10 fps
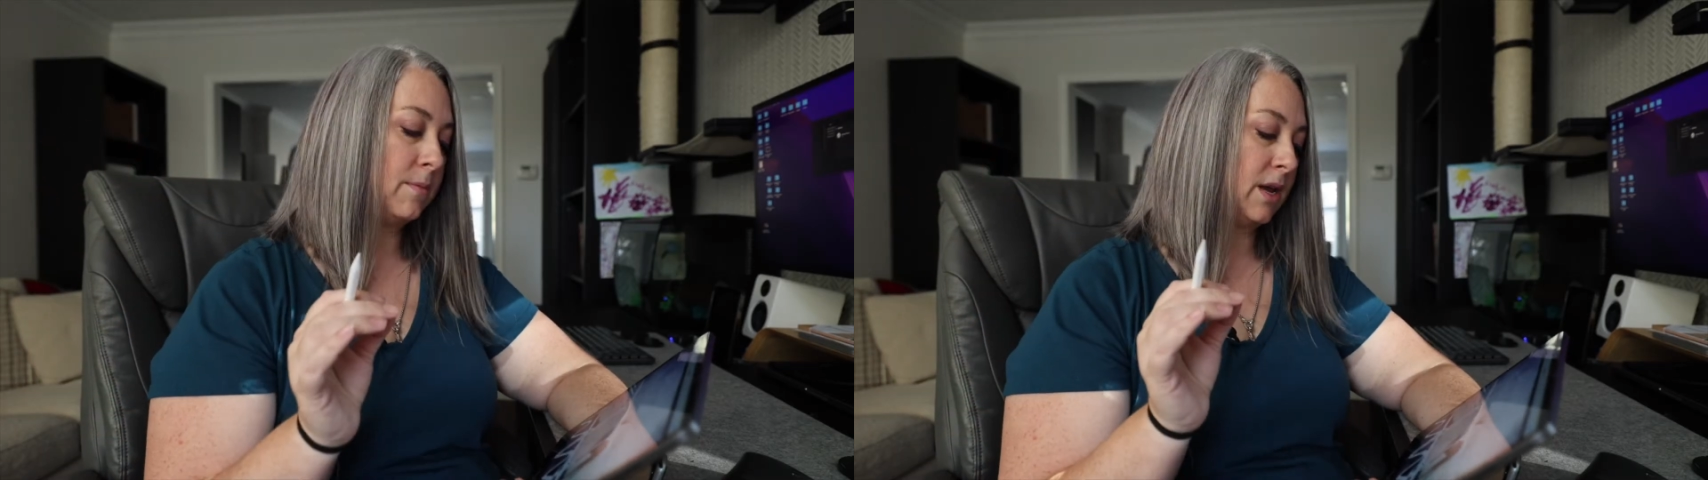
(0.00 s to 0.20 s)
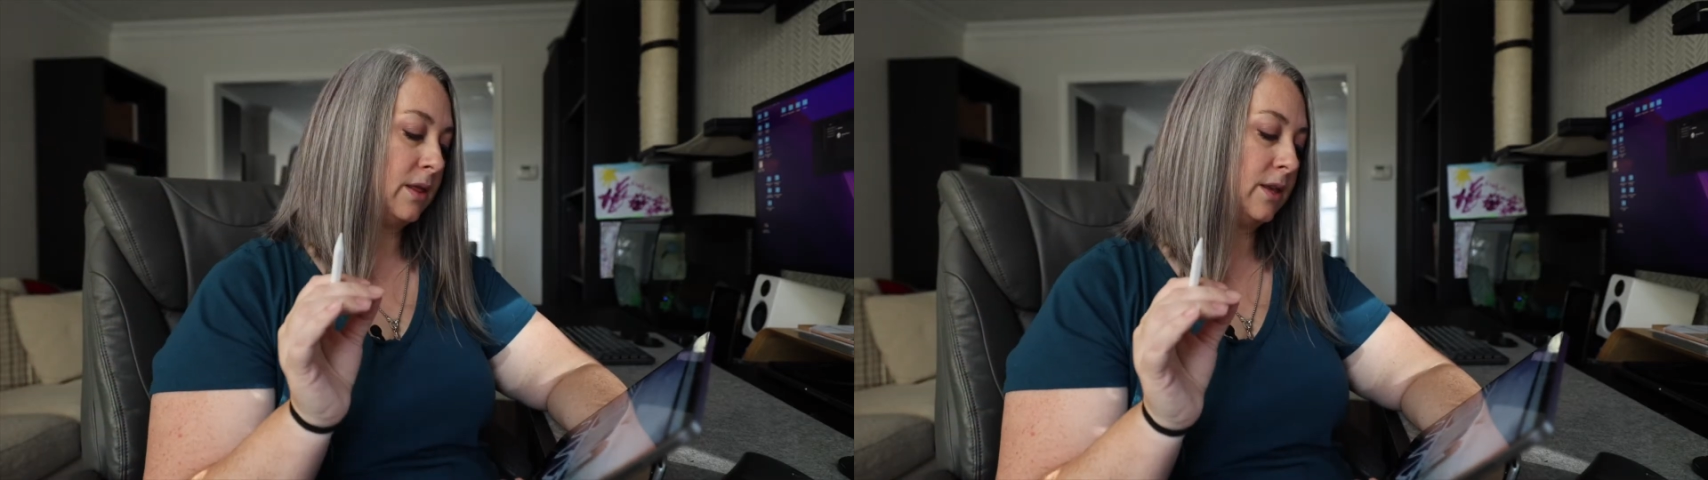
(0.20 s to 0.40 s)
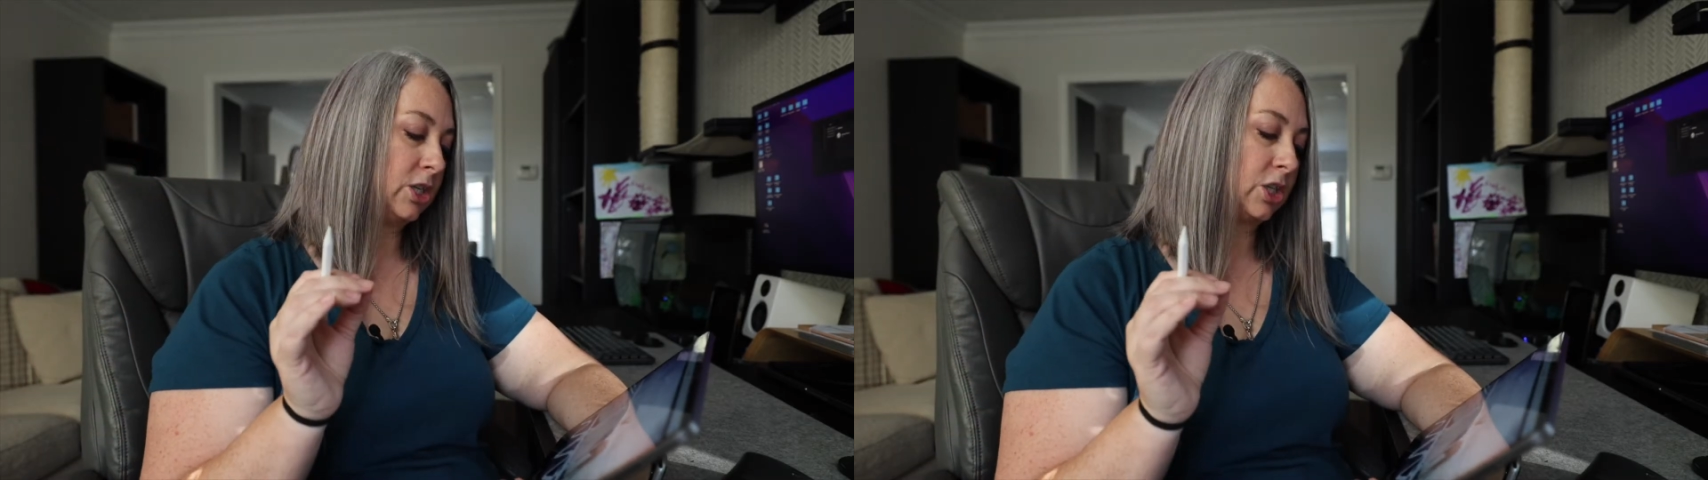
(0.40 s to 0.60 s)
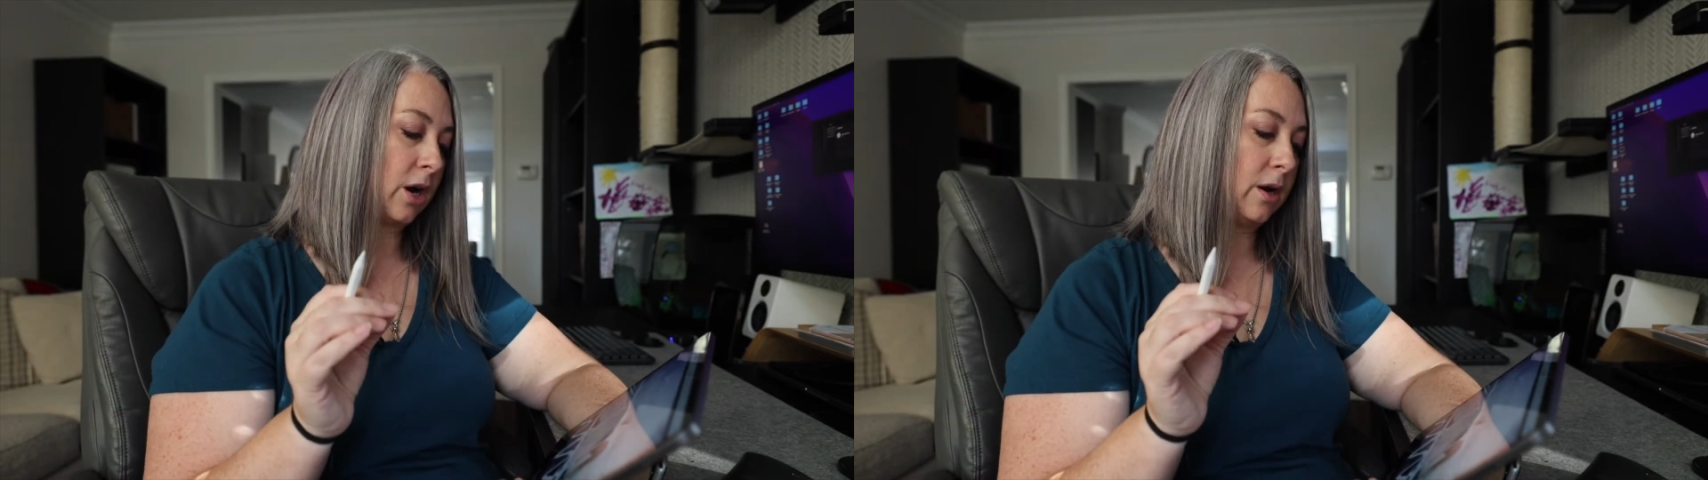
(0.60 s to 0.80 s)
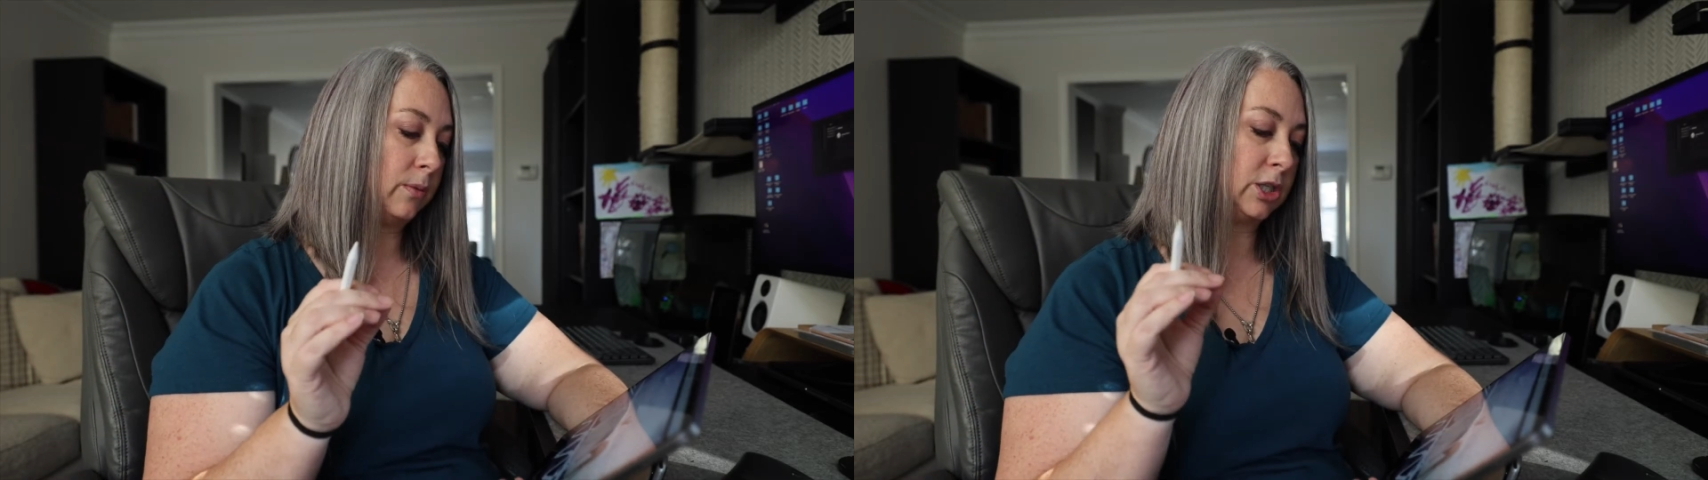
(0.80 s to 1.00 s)
in this
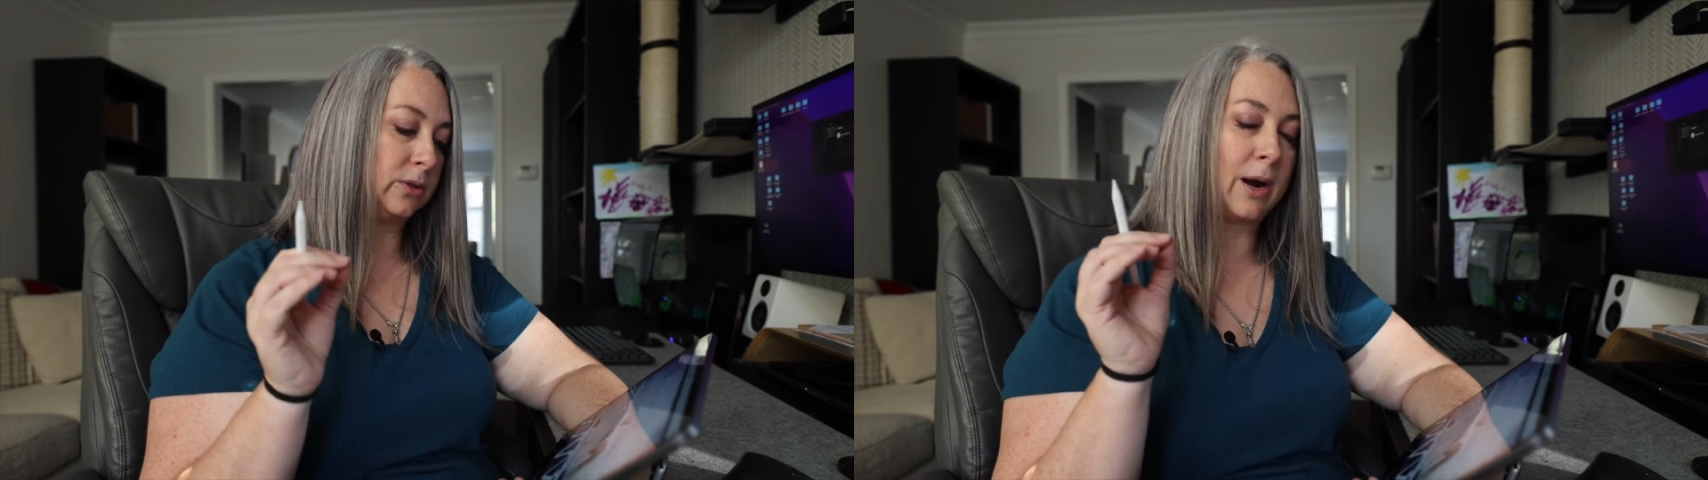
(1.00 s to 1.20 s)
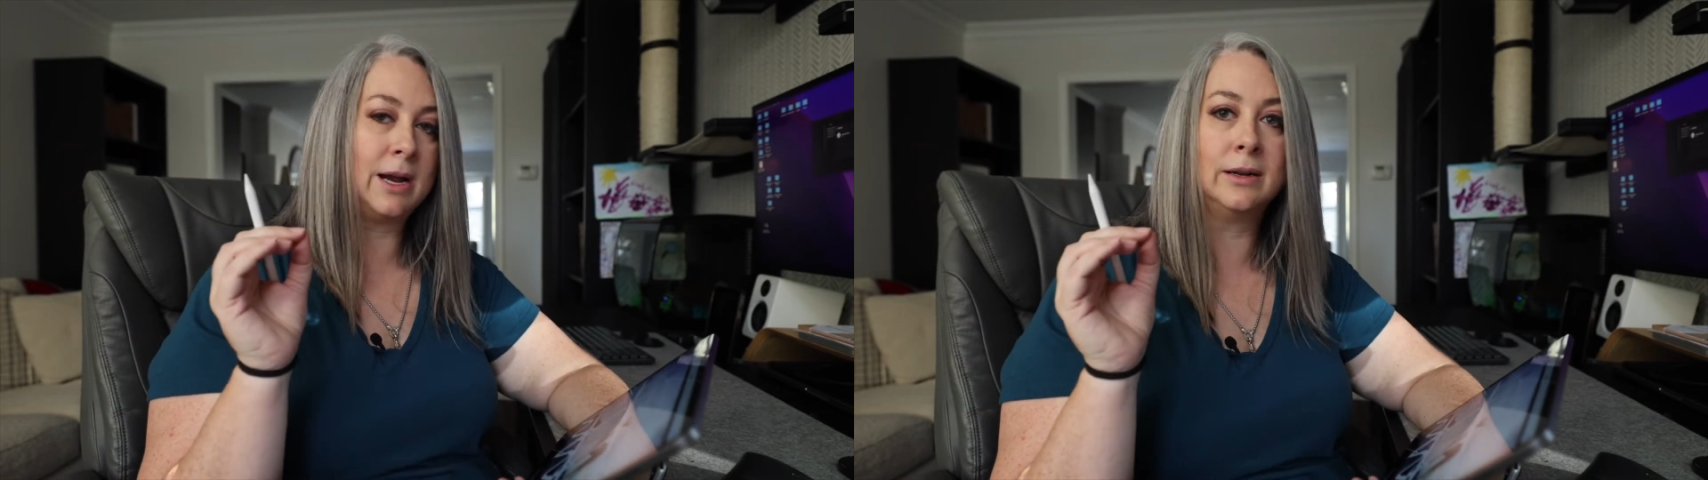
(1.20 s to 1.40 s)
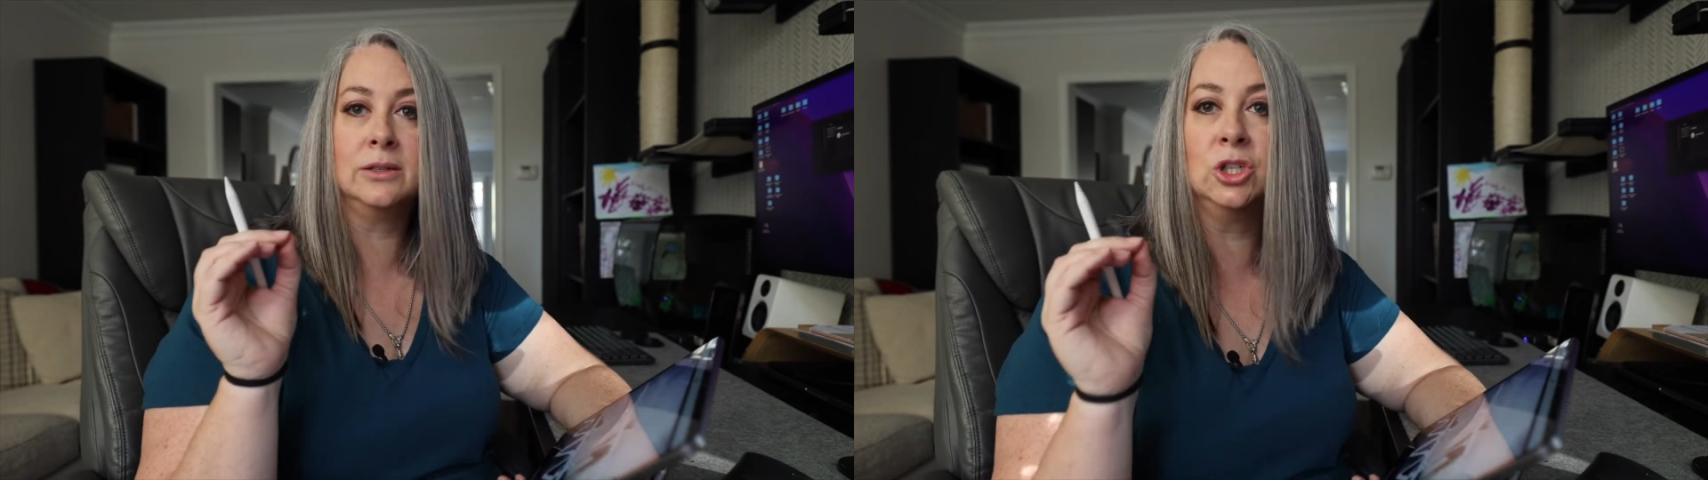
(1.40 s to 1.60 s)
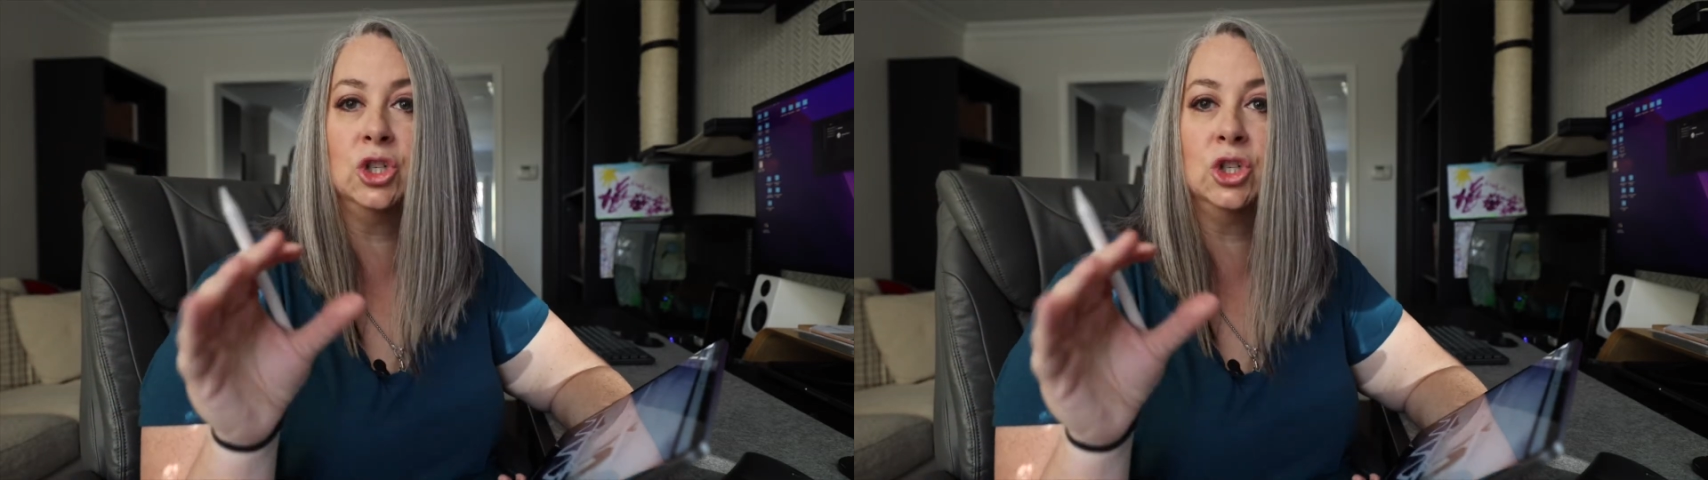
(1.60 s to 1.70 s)
shot, which is why I didn't